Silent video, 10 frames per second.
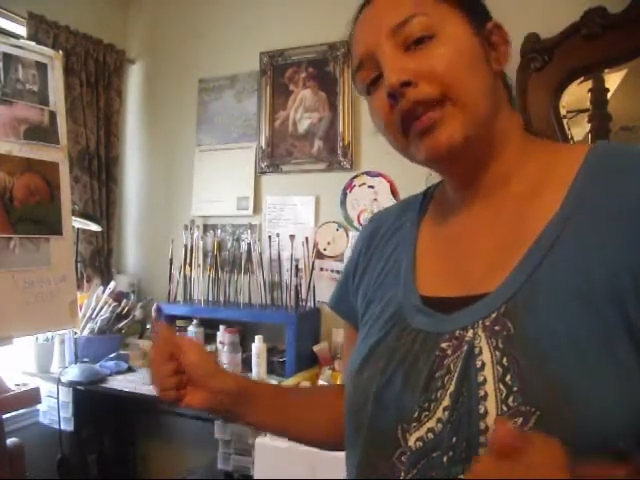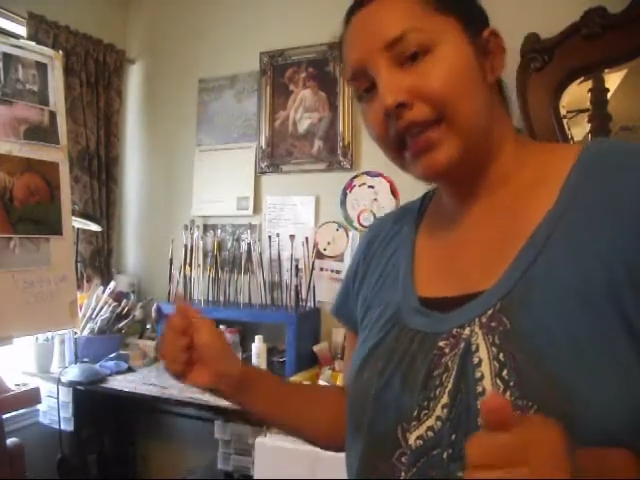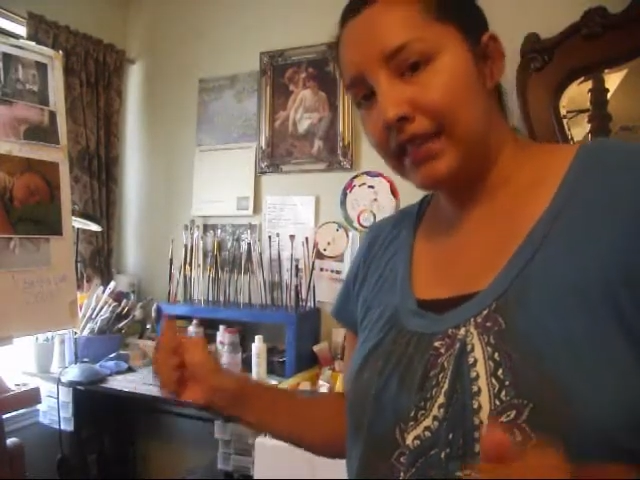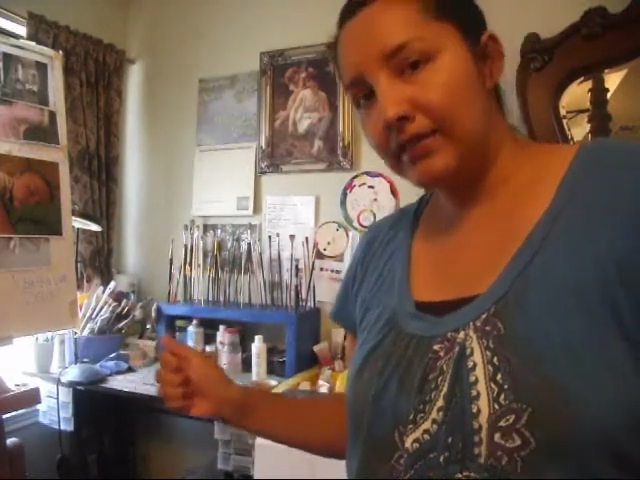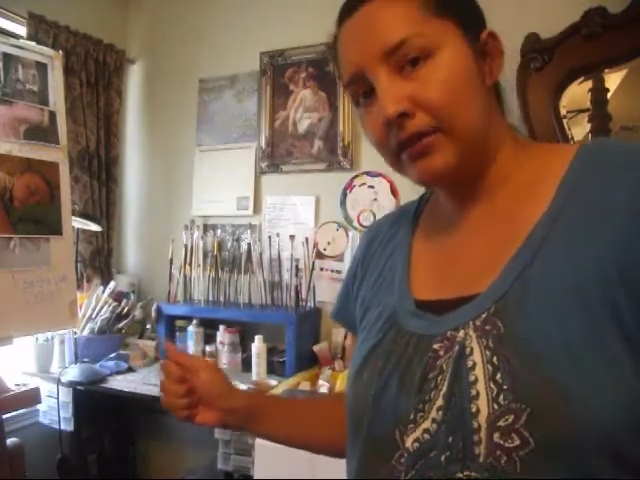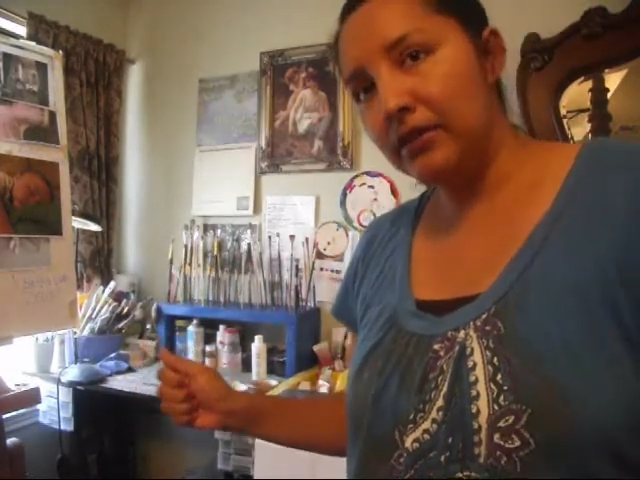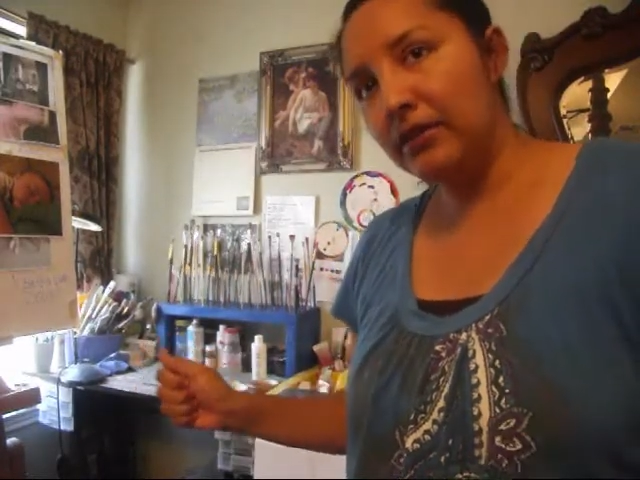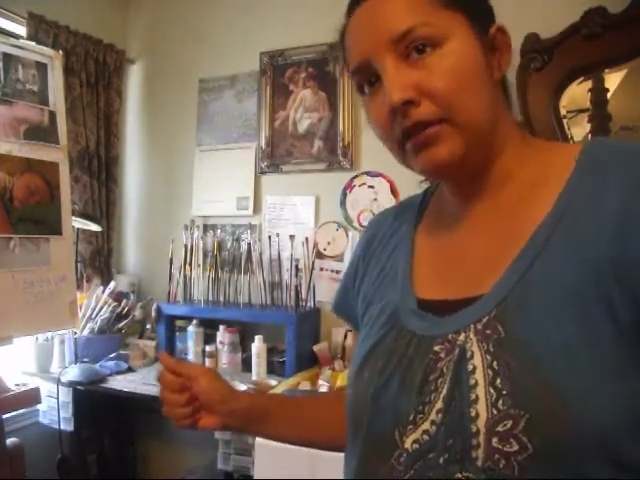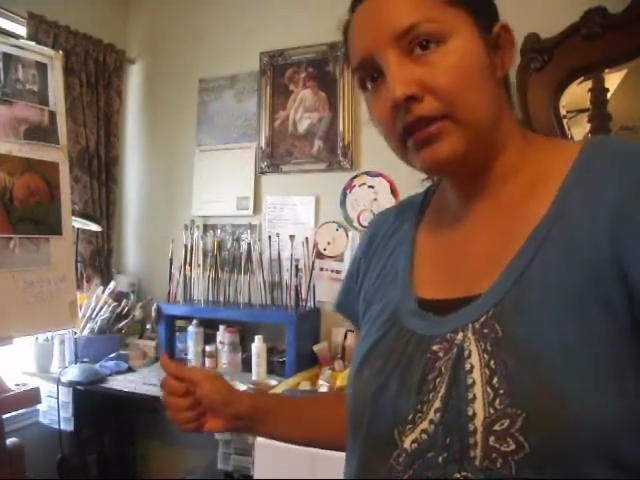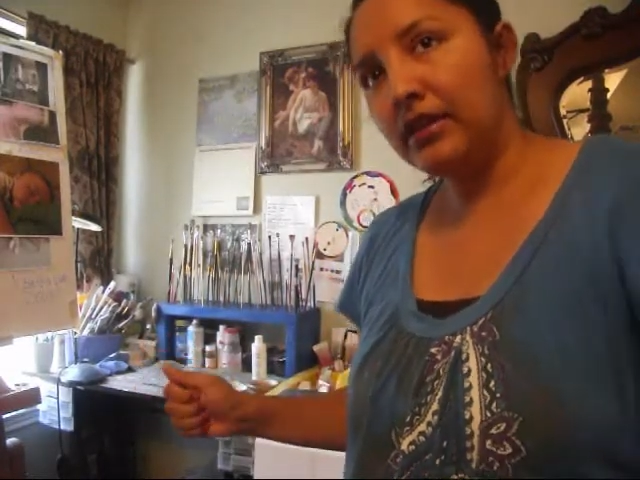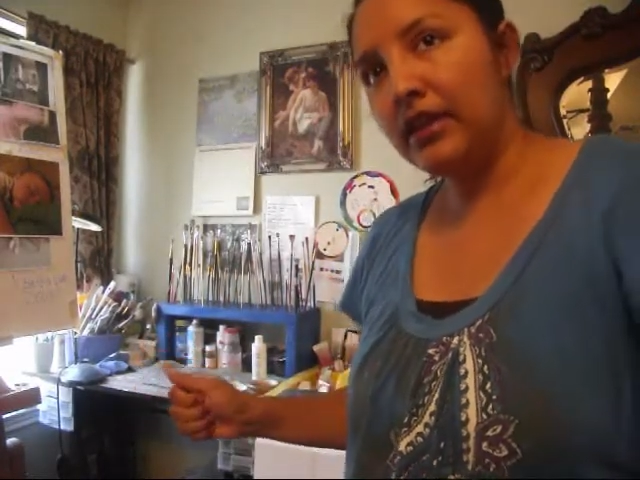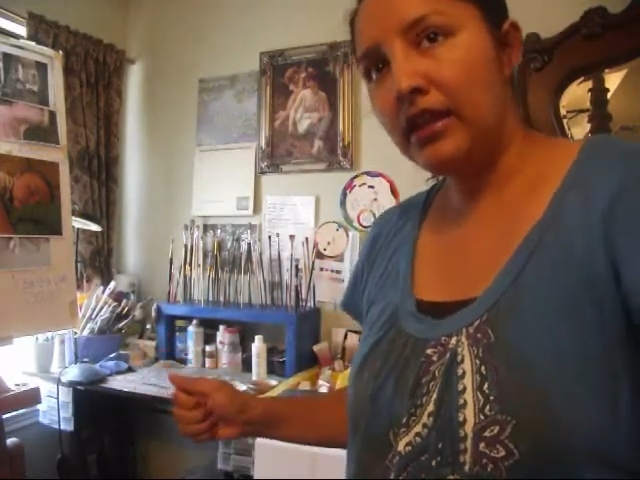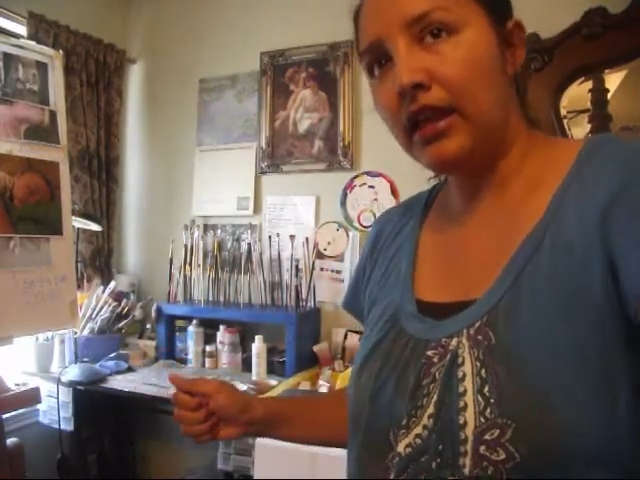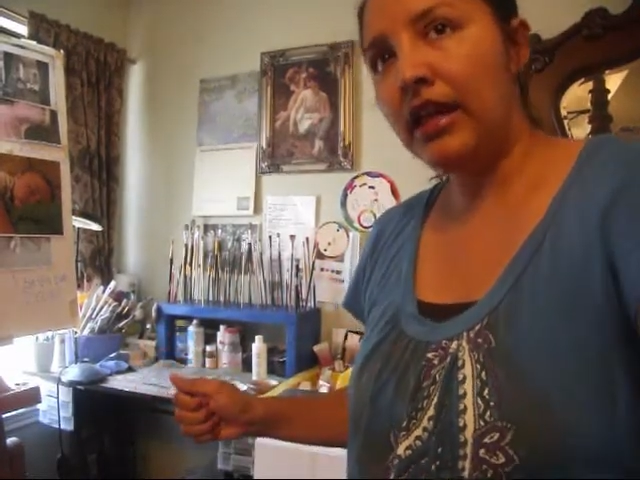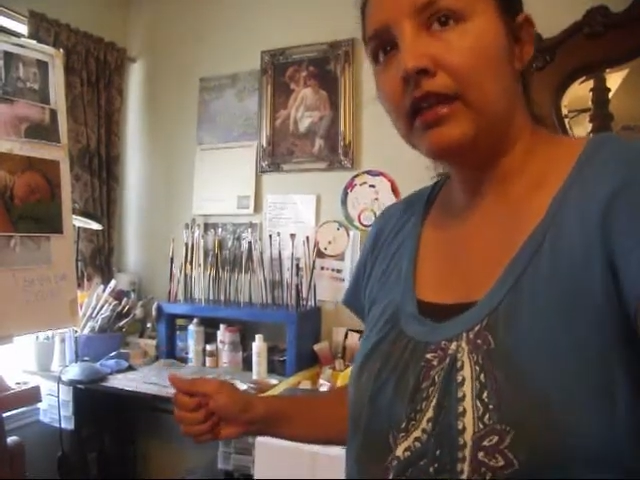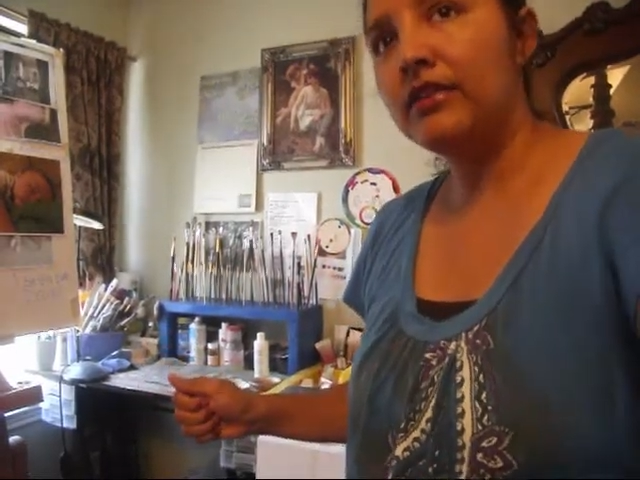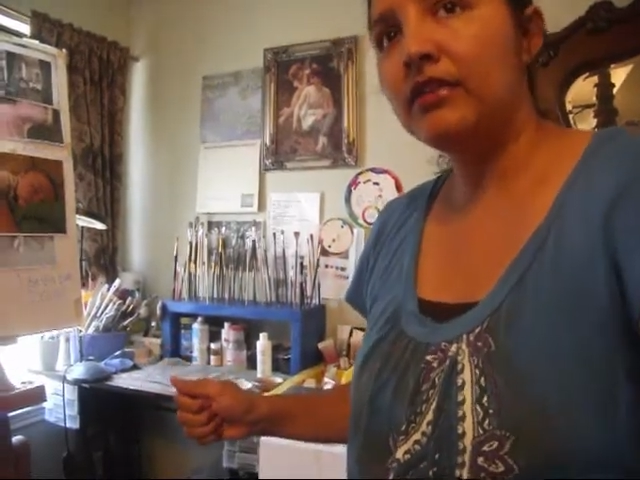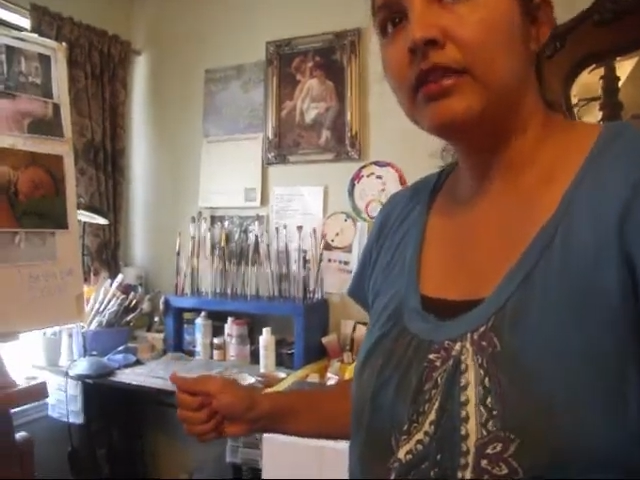easel, and you